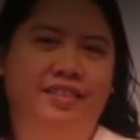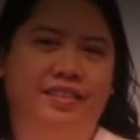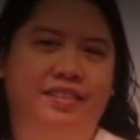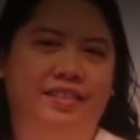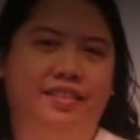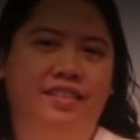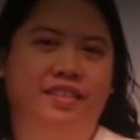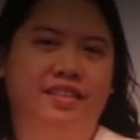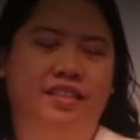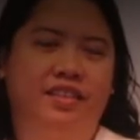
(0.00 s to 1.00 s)

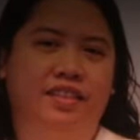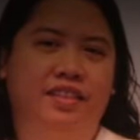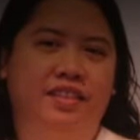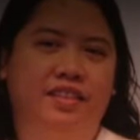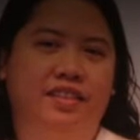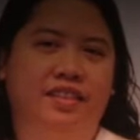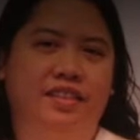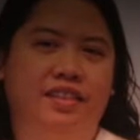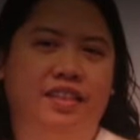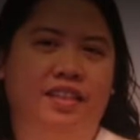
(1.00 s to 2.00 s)

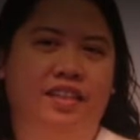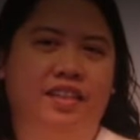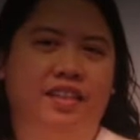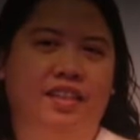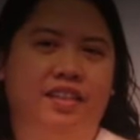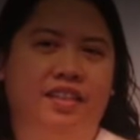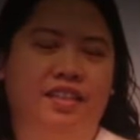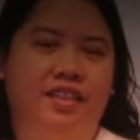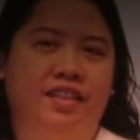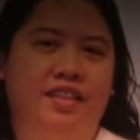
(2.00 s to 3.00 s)

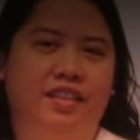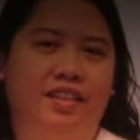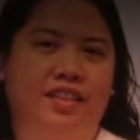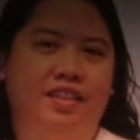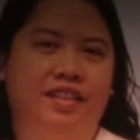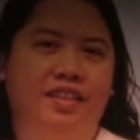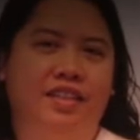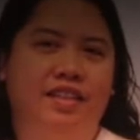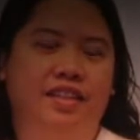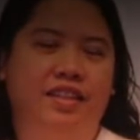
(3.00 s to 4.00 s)

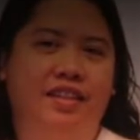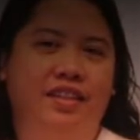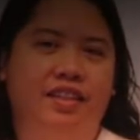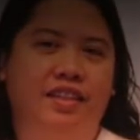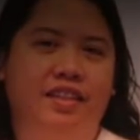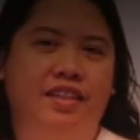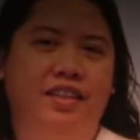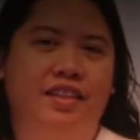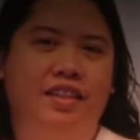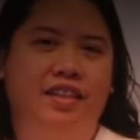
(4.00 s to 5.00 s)

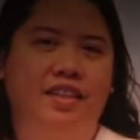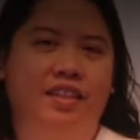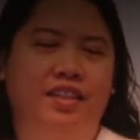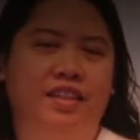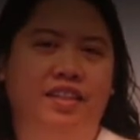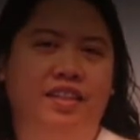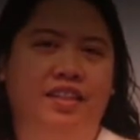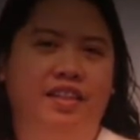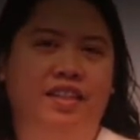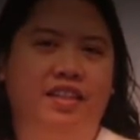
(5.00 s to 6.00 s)
No words are spoken by the person on screen.